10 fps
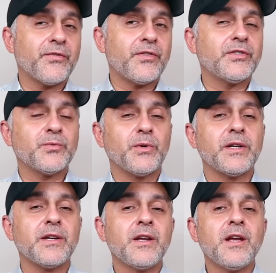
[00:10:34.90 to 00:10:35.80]
first
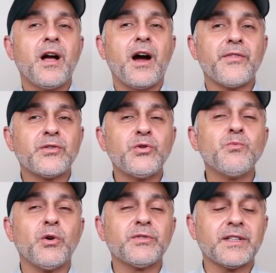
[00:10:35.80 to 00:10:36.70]
one are the two
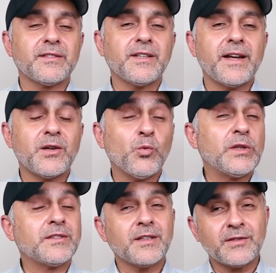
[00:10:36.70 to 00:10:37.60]
most exciting
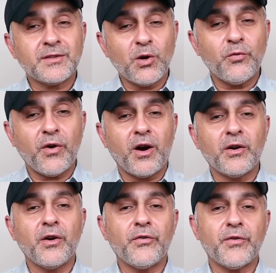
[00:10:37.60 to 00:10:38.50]
ones so
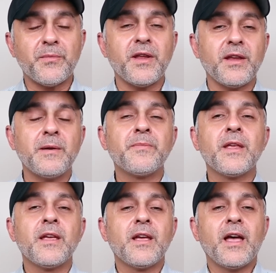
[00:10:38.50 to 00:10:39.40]
far for me.
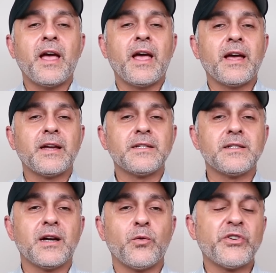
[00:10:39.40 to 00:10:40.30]

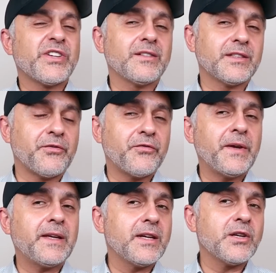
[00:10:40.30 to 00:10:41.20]
And uh, we shall see.
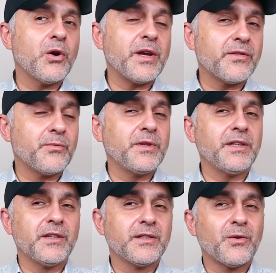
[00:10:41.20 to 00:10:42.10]
Fig can go either
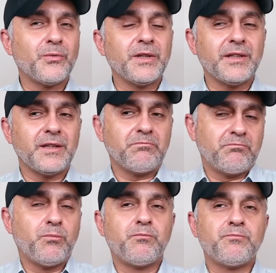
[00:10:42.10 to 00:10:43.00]
really good or really
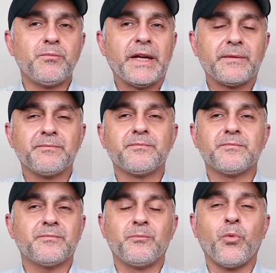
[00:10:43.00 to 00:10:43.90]
like
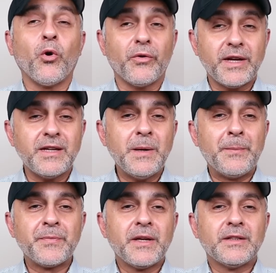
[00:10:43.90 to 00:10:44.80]
boring.
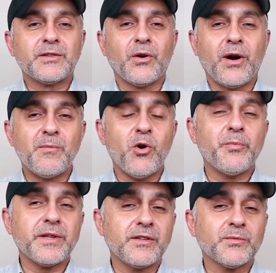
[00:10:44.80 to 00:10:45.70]
So I'm
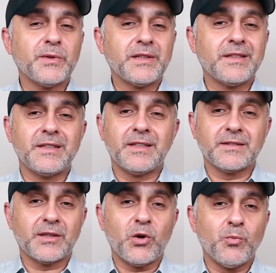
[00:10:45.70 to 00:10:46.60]
hoping this one
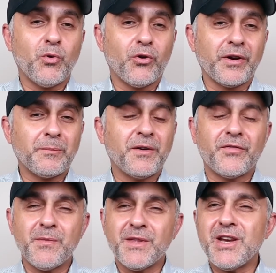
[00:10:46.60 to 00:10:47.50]
doesn't go boring. But
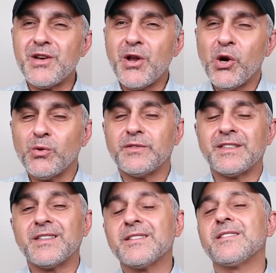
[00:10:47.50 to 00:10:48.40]
from the notes,
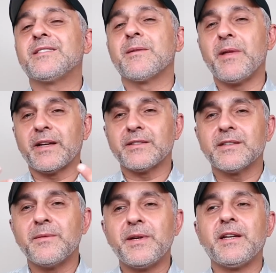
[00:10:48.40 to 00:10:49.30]
it doesn't seem like it's
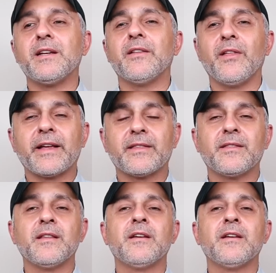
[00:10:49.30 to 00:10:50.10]
going to be like